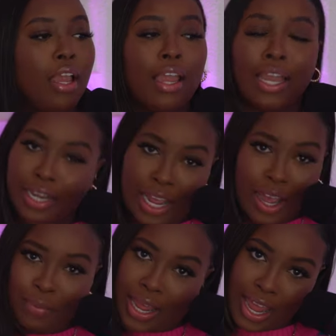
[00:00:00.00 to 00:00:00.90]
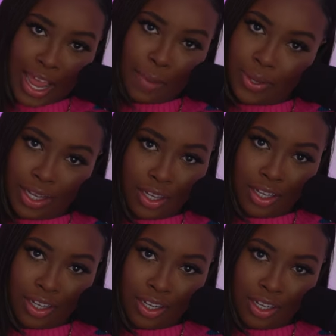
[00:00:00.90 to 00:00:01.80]
And now I'm not happy.
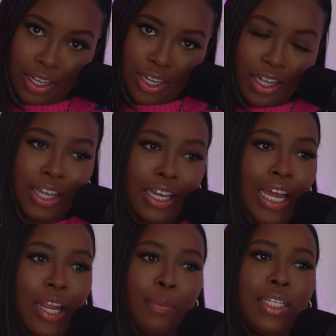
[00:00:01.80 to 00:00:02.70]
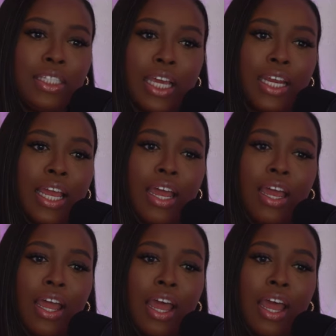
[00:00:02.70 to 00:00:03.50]
Now, let me say that